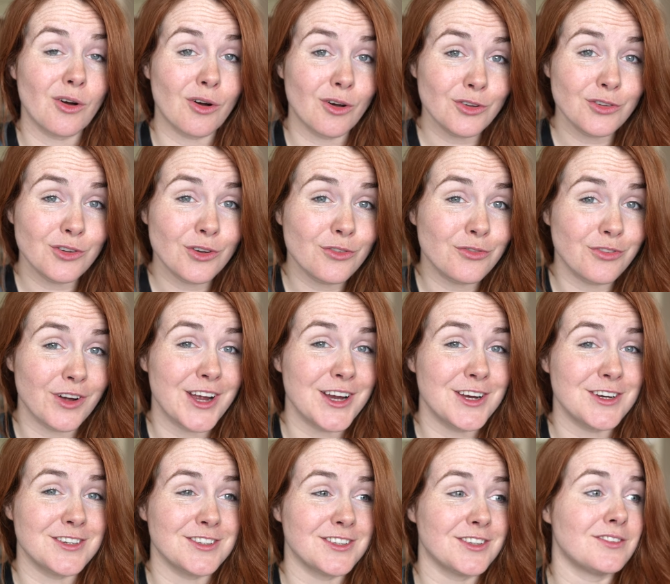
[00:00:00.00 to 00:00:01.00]
also
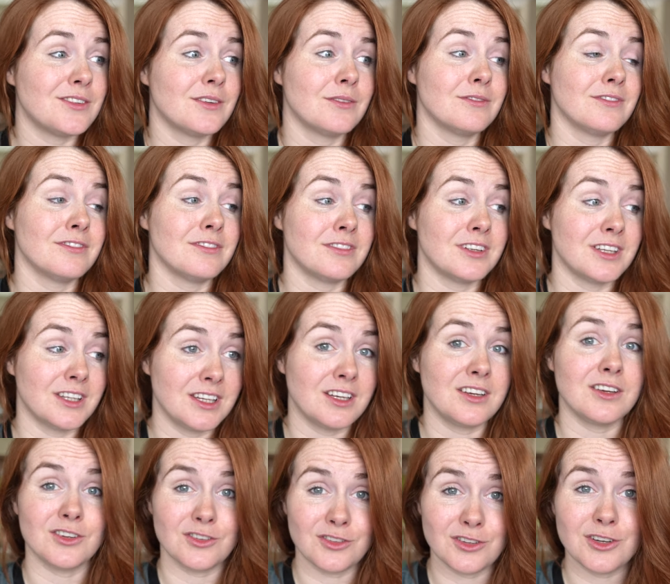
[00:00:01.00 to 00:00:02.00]
found some really
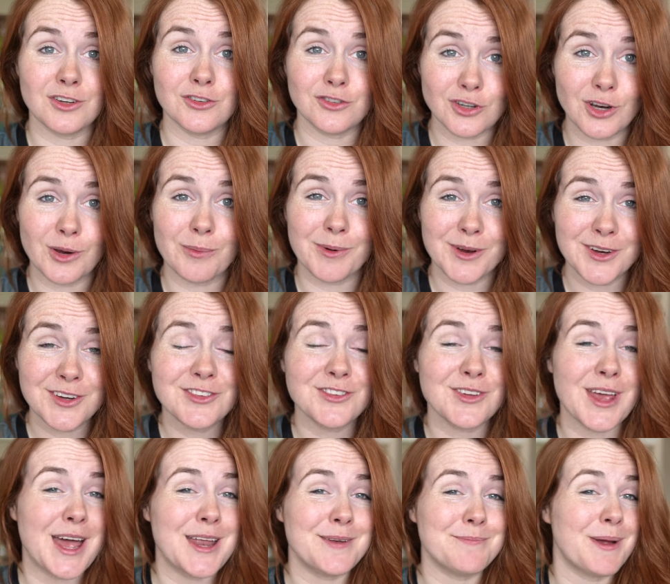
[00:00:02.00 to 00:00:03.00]
good
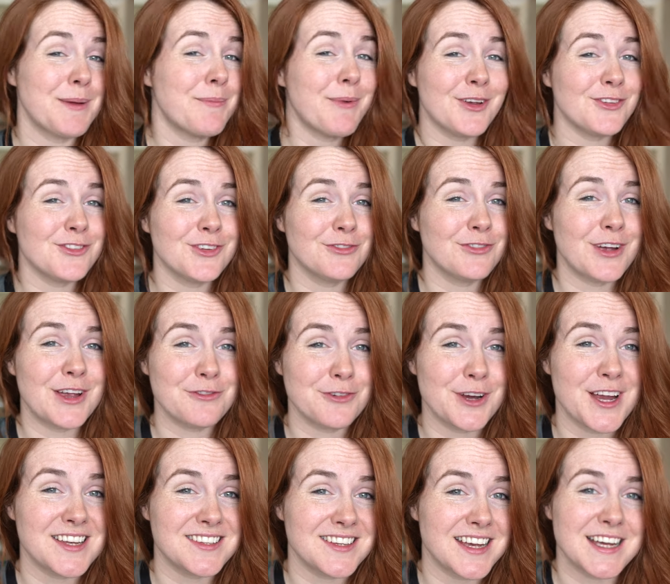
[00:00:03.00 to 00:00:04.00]
YouTubers, and my personal
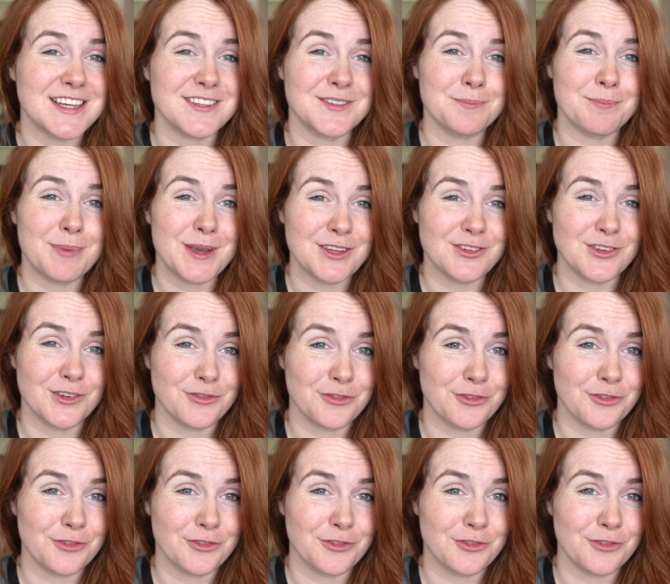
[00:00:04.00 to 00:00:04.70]
favourite is Piece of